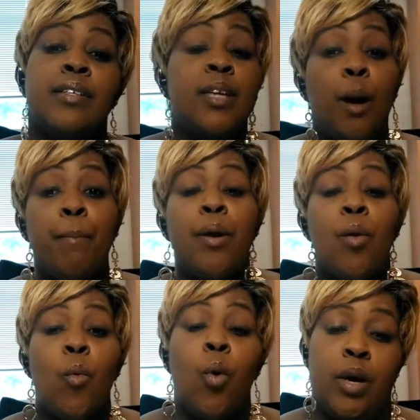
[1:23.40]

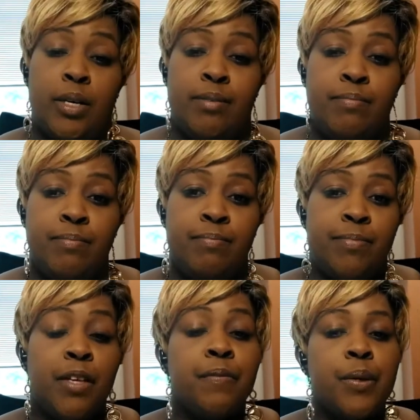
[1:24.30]
number 1,
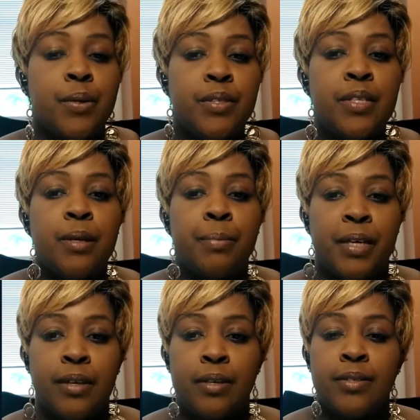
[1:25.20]
the first tip
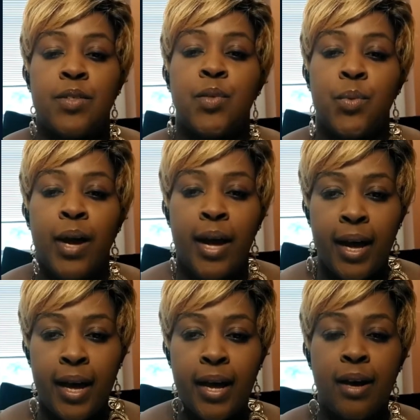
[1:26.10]
is to
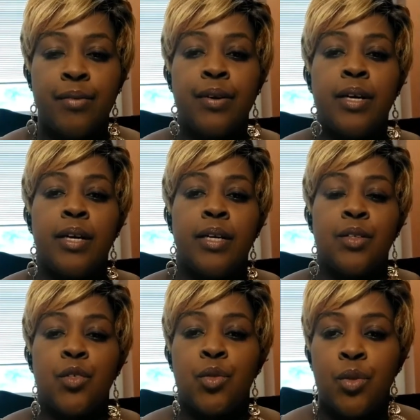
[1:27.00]
have a
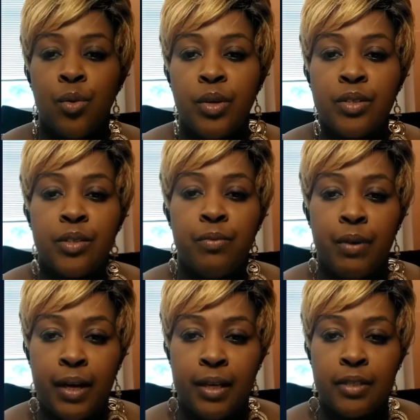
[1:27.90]
storage
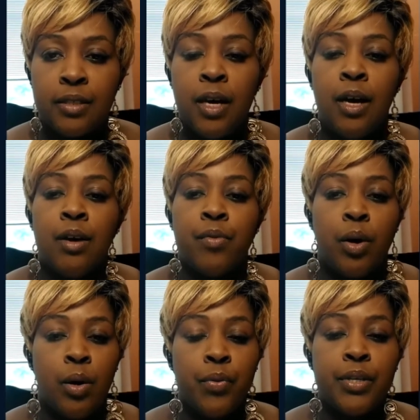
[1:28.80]
device for
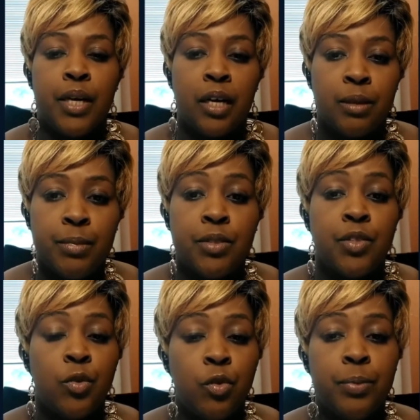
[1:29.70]
all the documents
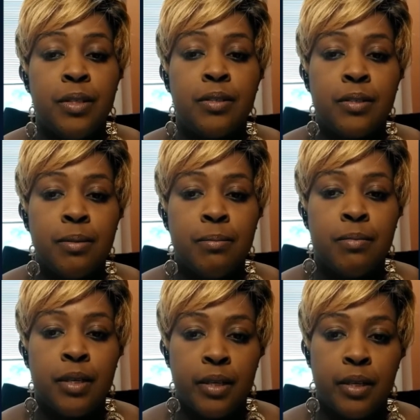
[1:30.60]
you will be
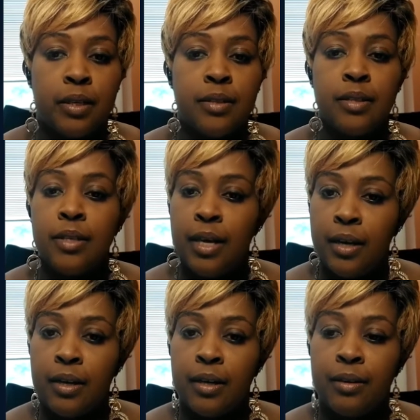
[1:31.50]
submitting to
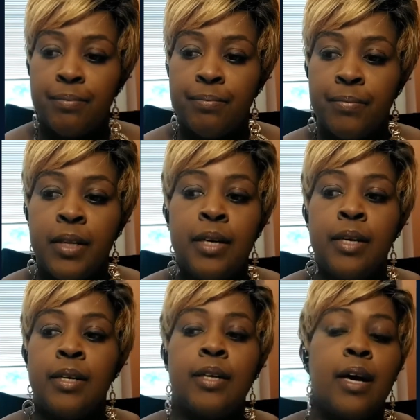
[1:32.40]
NACA.
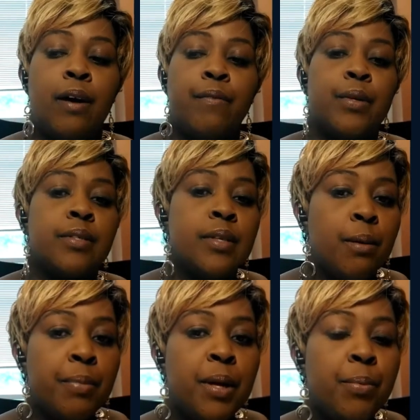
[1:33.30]
Now, for
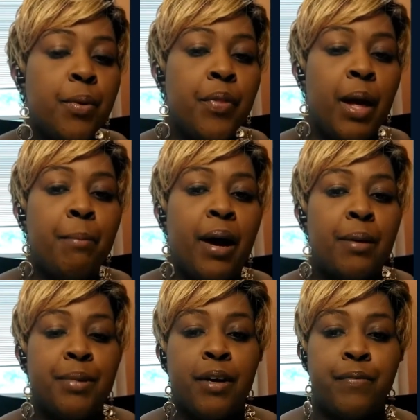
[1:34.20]
some people, that
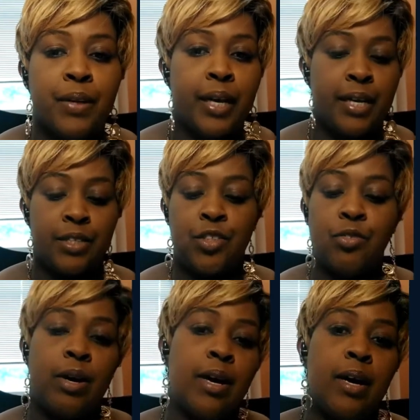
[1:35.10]
might be a flash
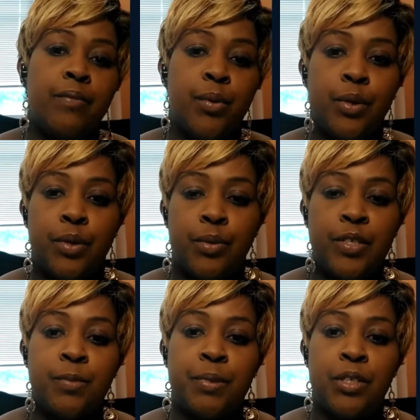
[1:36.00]
drive or a
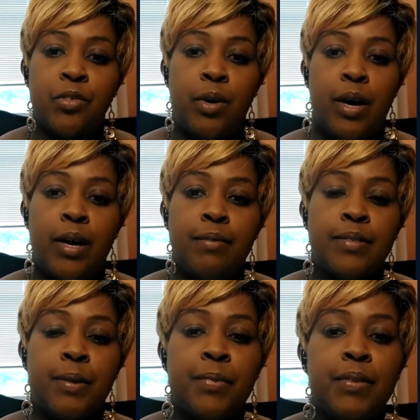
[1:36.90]
USB drive,
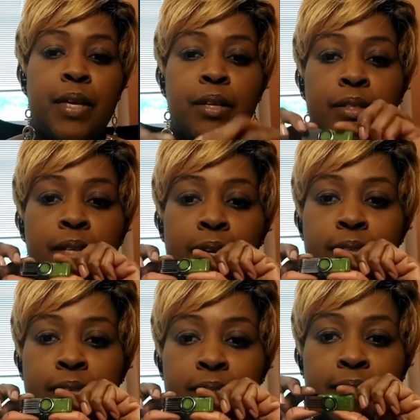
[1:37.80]
something that looks
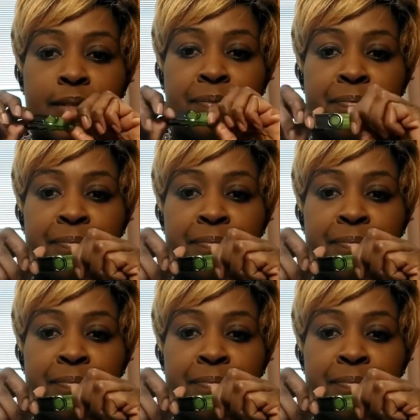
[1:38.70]
like this,